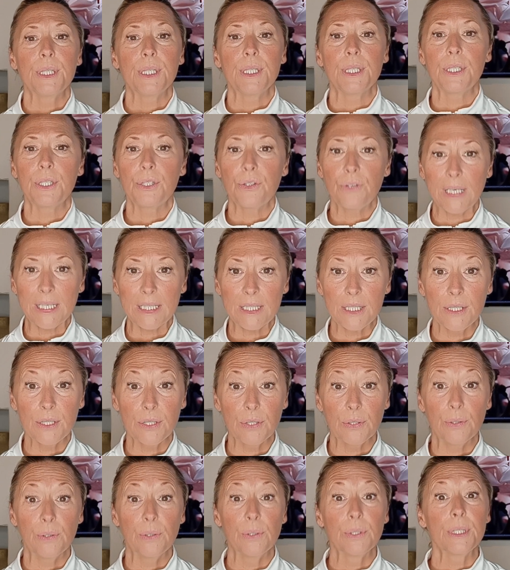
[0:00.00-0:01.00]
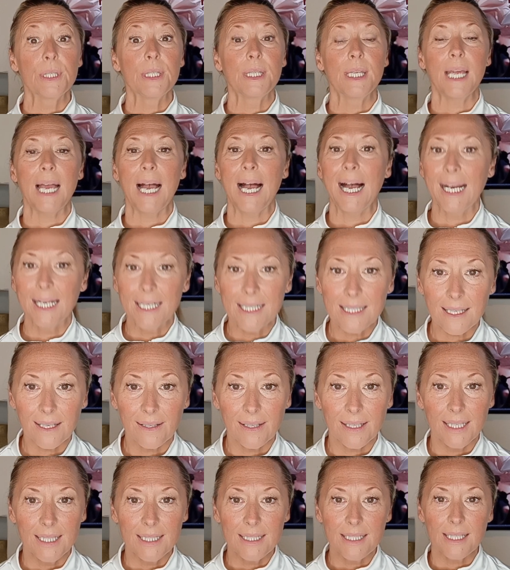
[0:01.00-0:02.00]
the stress thoughts, the
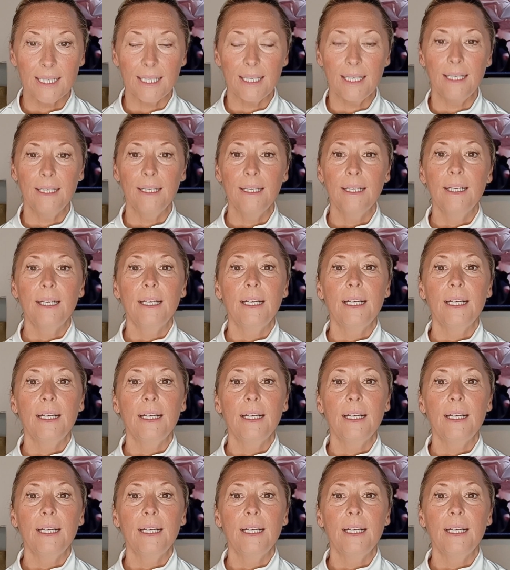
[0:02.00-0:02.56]
anxiety